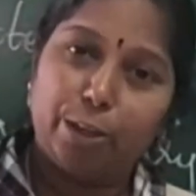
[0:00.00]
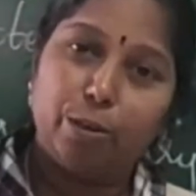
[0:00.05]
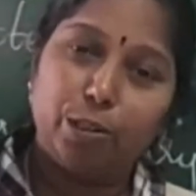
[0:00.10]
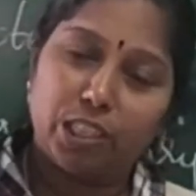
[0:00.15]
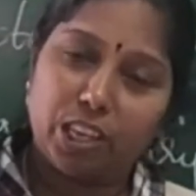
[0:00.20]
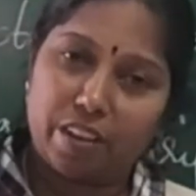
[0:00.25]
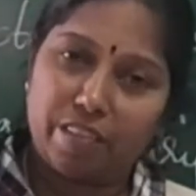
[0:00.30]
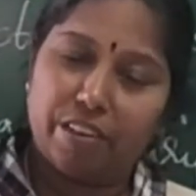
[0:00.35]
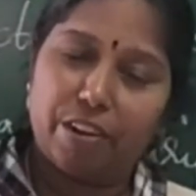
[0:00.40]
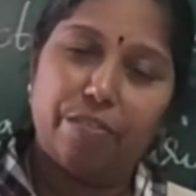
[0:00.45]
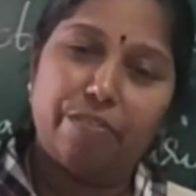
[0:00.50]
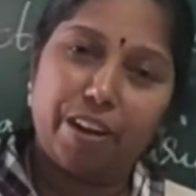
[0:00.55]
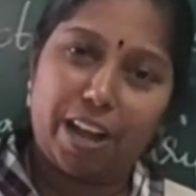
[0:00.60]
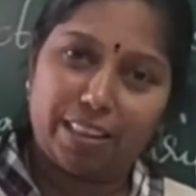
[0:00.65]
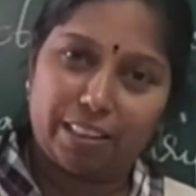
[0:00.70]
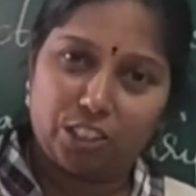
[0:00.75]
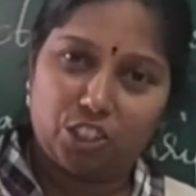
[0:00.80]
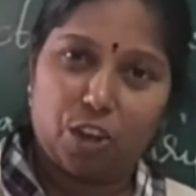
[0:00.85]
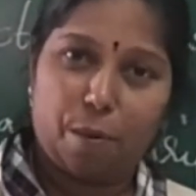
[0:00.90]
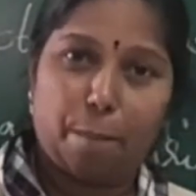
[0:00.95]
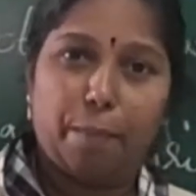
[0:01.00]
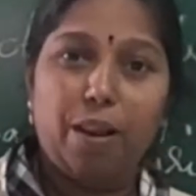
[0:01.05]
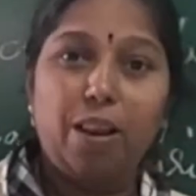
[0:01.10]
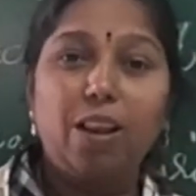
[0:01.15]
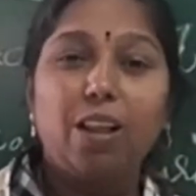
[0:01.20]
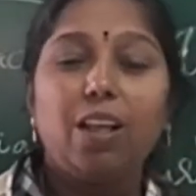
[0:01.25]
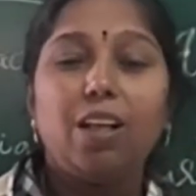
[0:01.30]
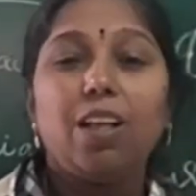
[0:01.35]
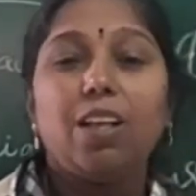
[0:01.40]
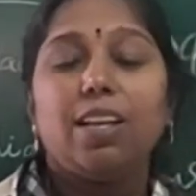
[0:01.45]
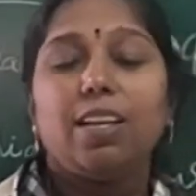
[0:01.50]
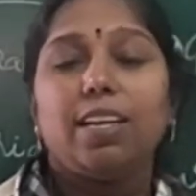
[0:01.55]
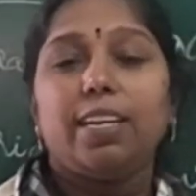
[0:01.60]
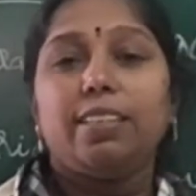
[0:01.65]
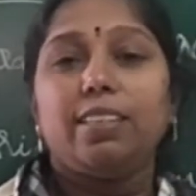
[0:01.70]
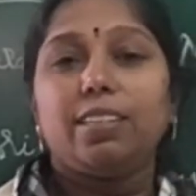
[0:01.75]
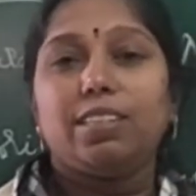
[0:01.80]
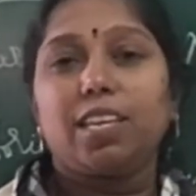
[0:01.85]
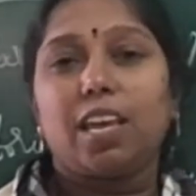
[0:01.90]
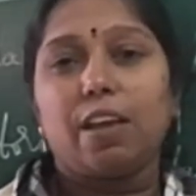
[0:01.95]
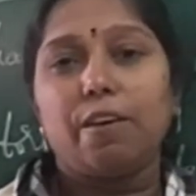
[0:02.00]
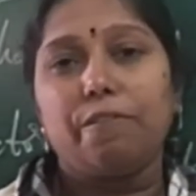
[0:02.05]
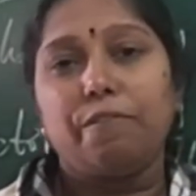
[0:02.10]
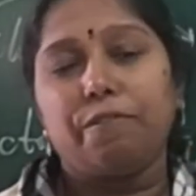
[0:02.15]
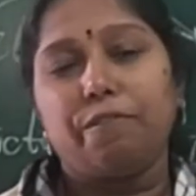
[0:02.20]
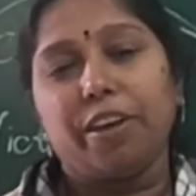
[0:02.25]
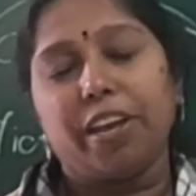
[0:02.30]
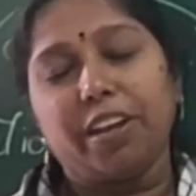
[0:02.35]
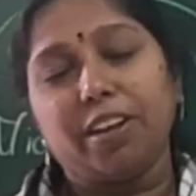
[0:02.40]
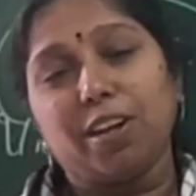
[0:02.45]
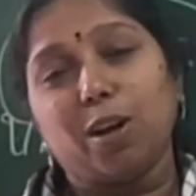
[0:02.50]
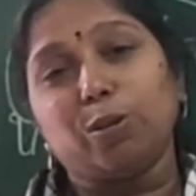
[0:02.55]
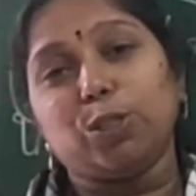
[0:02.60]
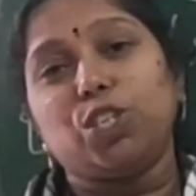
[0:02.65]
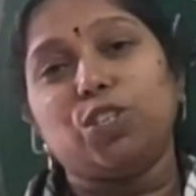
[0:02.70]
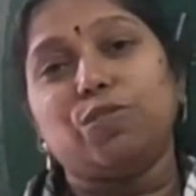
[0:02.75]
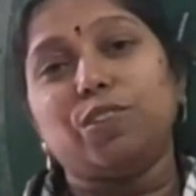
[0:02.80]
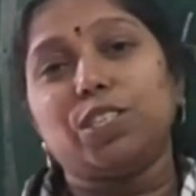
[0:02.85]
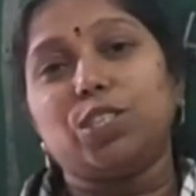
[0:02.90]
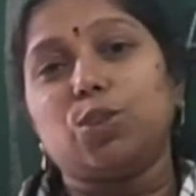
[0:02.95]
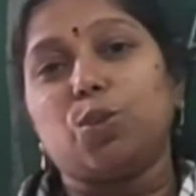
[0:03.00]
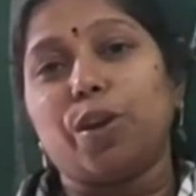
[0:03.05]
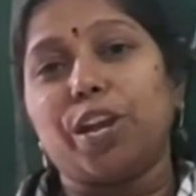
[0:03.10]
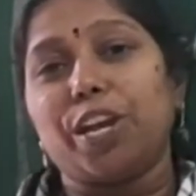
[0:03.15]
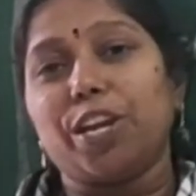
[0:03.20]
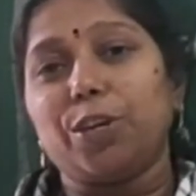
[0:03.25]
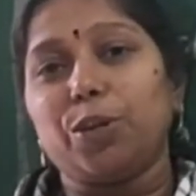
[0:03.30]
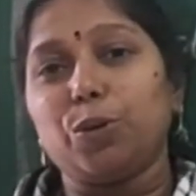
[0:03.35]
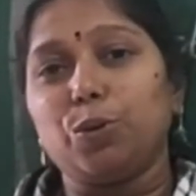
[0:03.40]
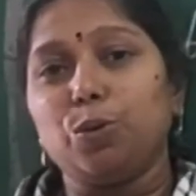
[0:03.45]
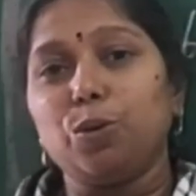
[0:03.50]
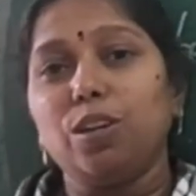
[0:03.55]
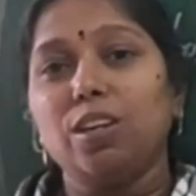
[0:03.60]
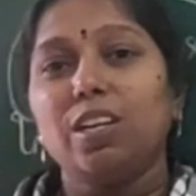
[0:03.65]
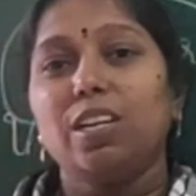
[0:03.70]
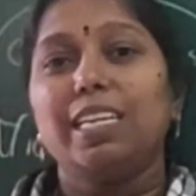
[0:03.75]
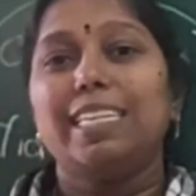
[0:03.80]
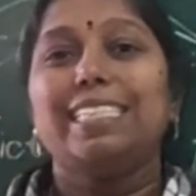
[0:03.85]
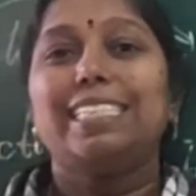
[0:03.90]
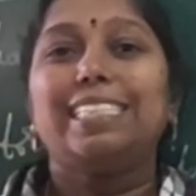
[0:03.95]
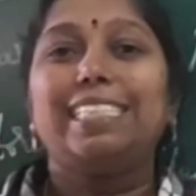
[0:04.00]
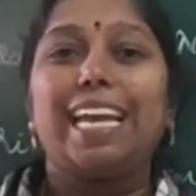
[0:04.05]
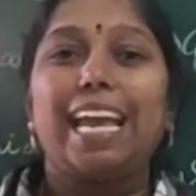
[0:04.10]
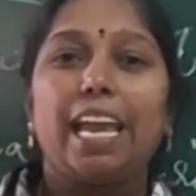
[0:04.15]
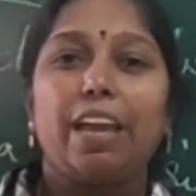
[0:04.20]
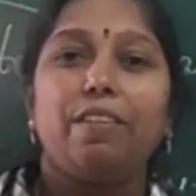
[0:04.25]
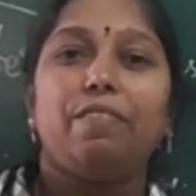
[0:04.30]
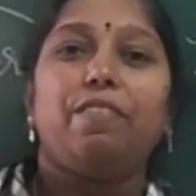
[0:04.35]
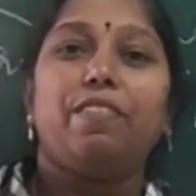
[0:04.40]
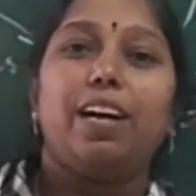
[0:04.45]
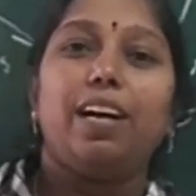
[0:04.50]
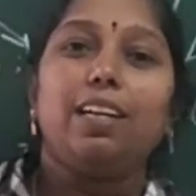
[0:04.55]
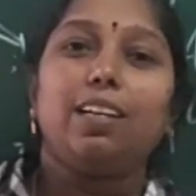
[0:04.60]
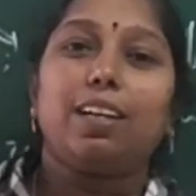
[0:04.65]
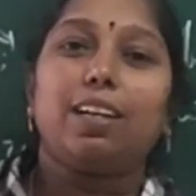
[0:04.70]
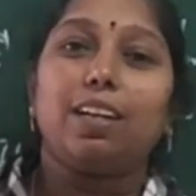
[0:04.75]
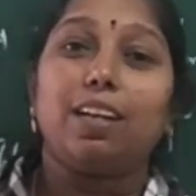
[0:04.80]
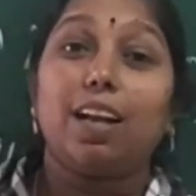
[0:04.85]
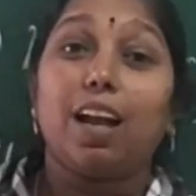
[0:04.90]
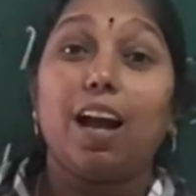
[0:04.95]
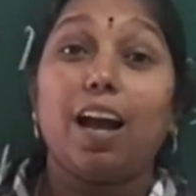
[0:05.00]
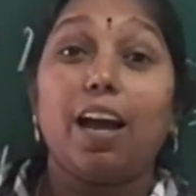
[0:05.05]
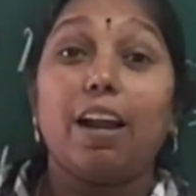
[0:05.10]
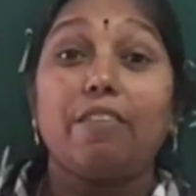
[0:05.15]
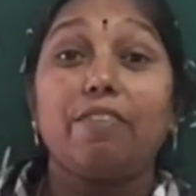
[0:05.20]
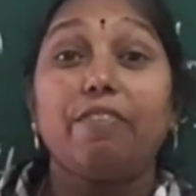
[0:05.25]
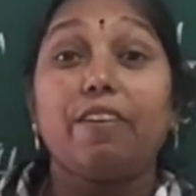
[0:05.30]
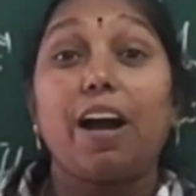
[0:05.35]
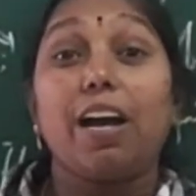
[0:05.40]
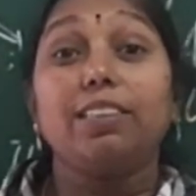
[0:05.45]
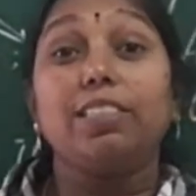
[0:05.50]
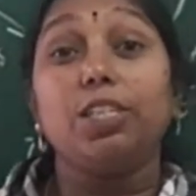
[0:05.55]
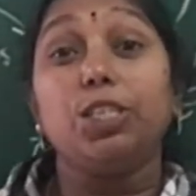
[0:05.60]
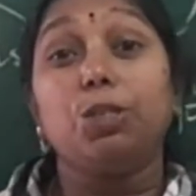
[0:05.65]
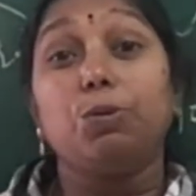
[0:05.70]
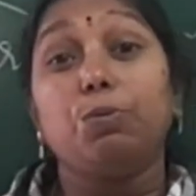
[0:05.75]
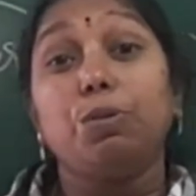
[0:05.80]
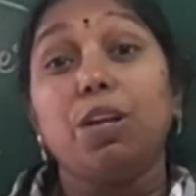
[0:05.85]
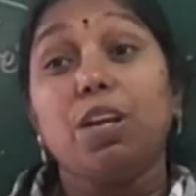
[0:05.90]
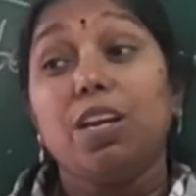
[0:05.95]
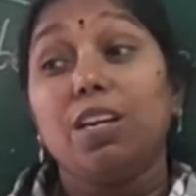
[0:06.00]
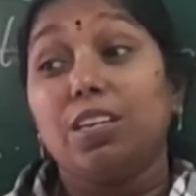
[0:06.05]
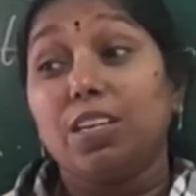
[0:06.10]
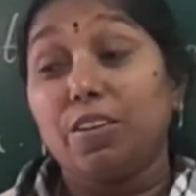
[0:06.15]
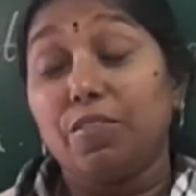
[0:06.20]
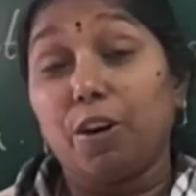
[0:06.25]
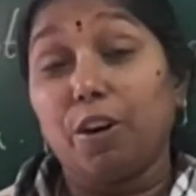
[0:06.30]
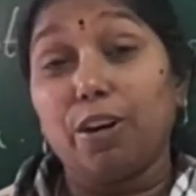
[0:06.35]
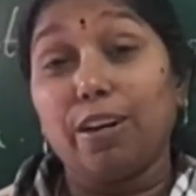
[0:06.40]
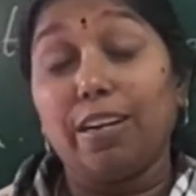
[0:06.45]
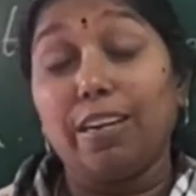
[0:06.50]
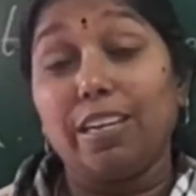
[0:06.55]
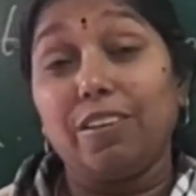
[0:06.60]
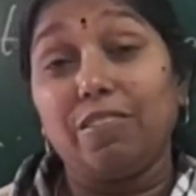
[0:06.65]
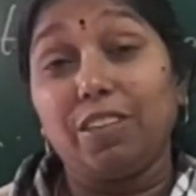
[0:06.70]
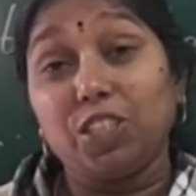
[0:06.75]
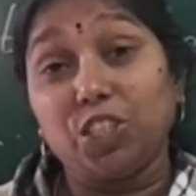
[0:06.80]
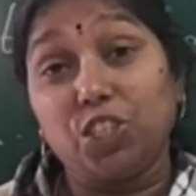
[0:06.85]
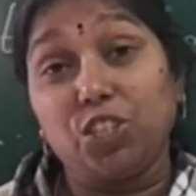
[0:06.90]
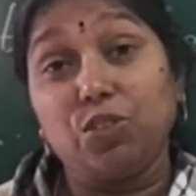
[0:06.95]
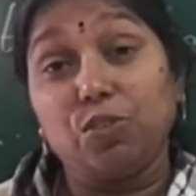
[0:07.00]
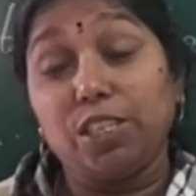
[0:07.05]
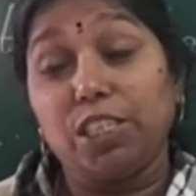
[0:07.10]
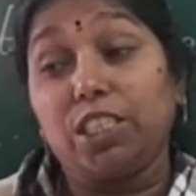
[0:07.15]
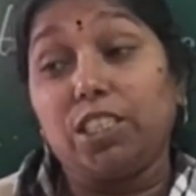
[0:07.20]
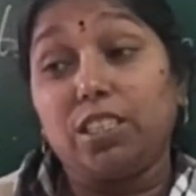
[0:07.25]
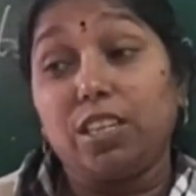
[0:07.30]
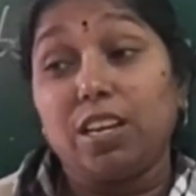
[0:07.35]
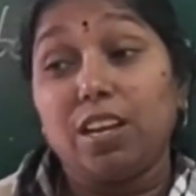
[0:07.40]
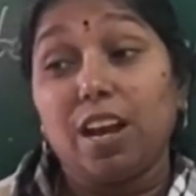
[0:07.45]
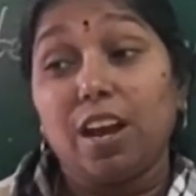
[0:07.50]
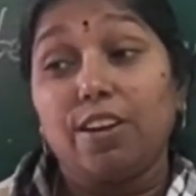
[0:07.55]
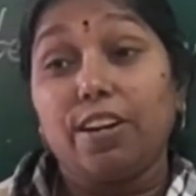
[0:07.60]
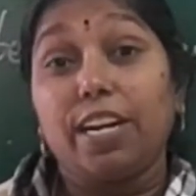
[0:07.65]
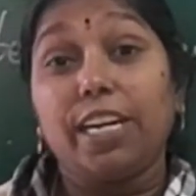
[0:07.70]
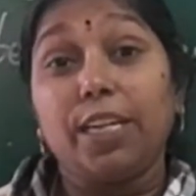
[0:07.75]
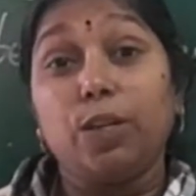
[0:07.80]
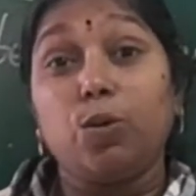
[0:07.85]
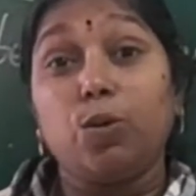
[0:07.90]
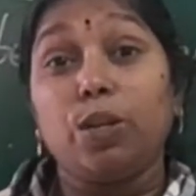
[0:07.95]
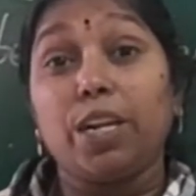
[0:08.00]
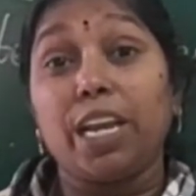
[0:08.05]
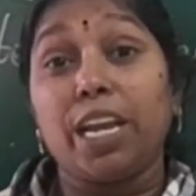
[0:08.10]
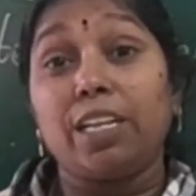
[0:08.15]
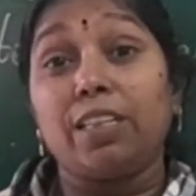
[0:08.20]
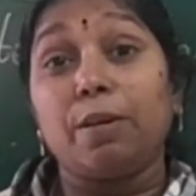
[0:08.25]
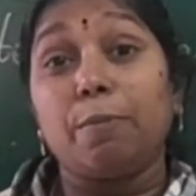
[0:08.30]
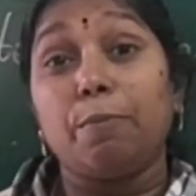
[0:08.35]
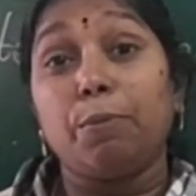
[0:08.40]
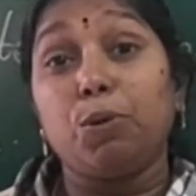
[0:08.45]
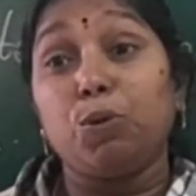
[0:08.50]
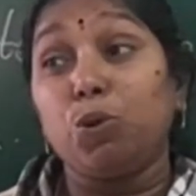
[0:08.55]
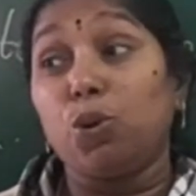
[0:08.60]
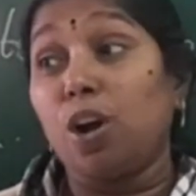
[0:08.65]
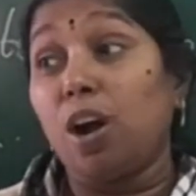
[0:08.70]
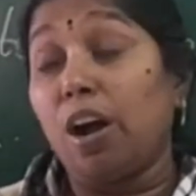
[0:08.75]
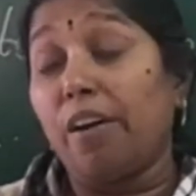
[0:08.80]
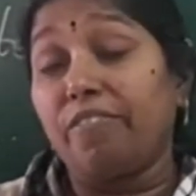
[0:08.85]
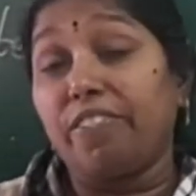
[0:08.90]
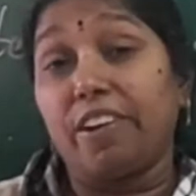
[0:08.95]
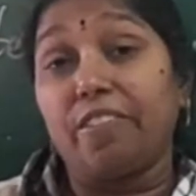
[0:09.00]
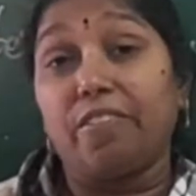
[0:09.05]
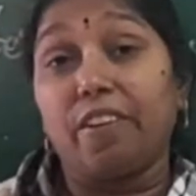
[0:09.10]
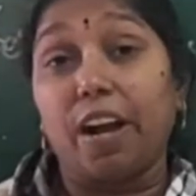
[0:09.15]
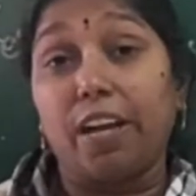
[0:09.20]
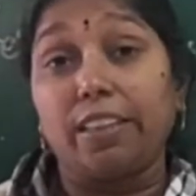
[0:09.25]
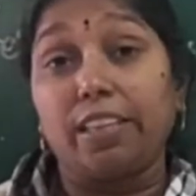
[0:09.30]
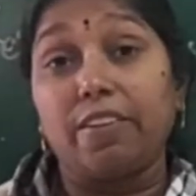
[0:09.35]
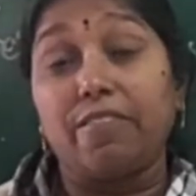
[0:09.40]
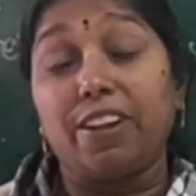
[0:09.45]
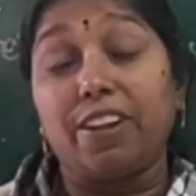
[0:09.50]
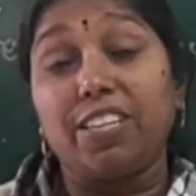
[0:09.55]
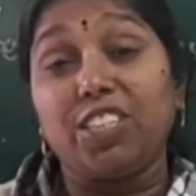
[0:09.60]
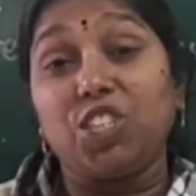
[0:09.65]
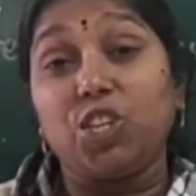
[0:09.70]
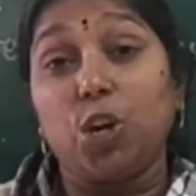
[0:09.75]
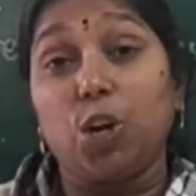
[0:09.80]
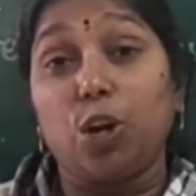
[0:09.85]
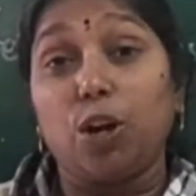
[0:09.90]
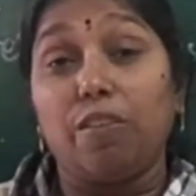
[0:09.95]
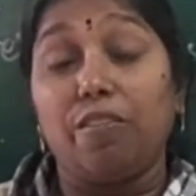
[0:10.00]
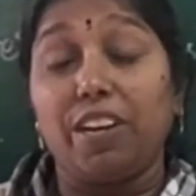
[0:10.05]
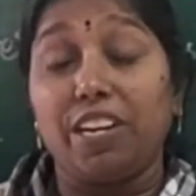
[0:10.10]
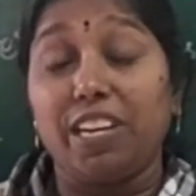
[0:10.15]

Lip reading: to save her father chapel. In the same way, now she was going to save her father's. Even she was ready to take the bureau of her father when he